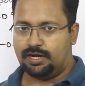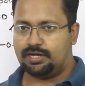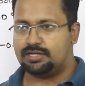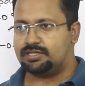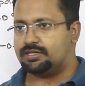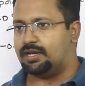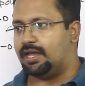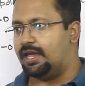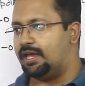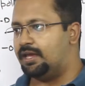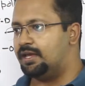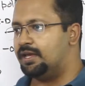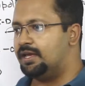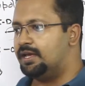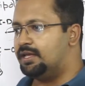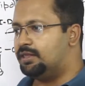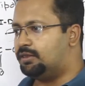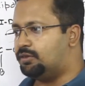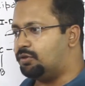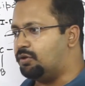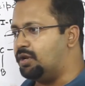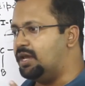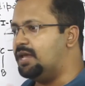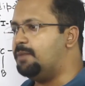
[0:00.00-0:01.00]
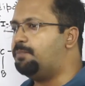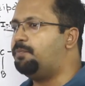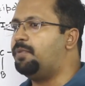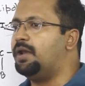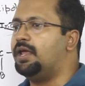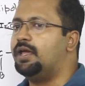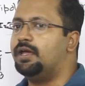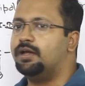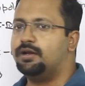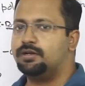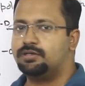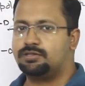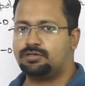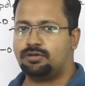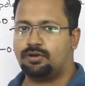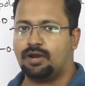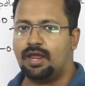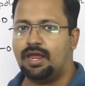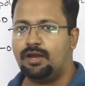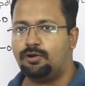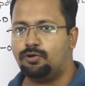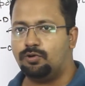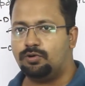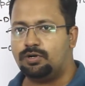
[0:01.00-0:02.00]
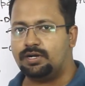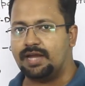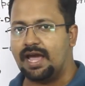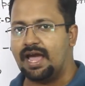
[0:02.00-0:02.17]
It's like 3 players trying to